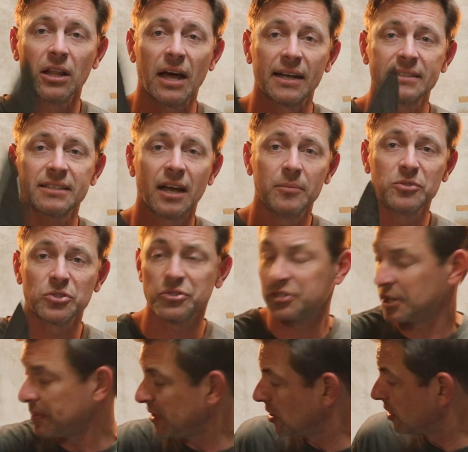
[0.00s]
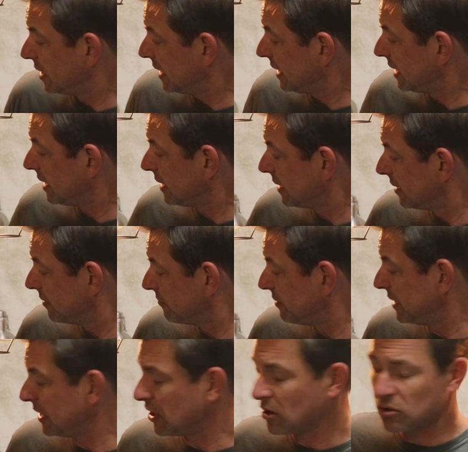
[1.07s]
a lot of times you'll see me on any
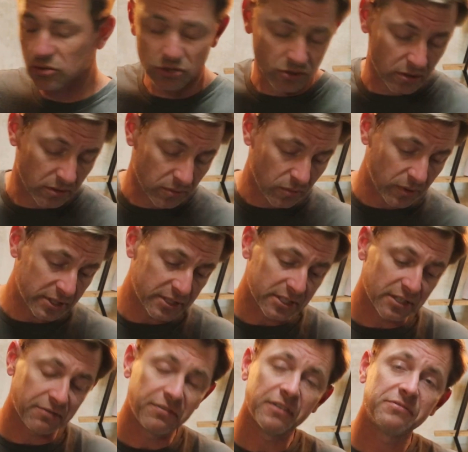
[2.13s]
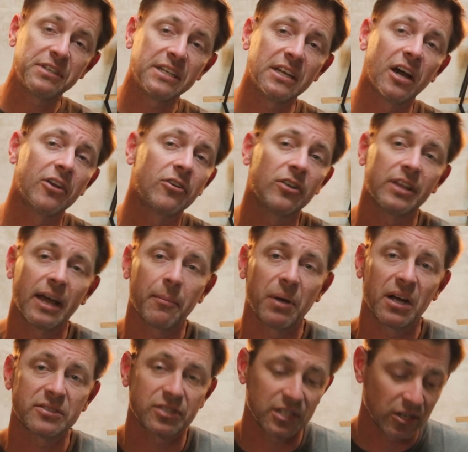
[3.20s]
videos, or we did the fifteen hundred, that
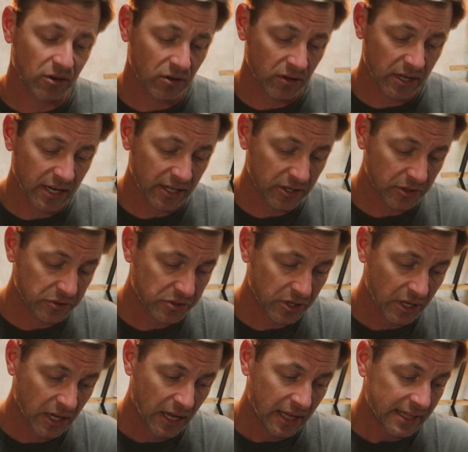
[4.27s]
Masahiro that I use,